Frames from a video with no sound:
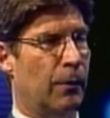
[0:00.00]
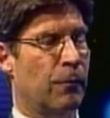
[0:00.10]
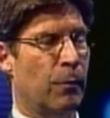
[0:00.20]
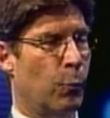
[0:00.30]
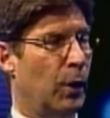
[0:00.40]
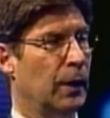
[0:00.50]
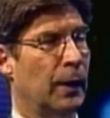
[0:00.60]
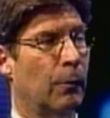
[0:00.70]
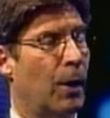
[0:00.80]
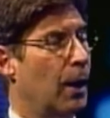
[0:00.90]
from one
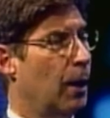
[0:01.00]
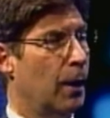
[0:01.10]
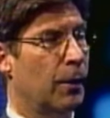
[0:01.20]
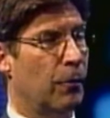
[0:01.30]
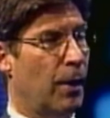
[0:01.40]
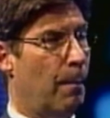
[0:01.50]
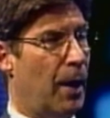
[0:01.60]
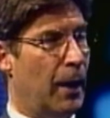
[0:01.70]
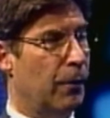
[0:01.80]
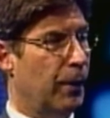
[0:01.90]
Little Rock, Arkansas
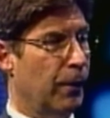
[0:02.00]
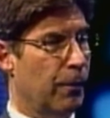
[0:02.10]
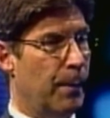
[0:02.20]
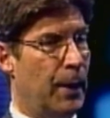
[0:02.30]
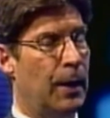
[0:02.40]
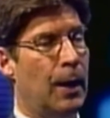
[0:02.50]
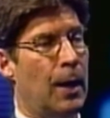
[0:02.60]
bond salesman,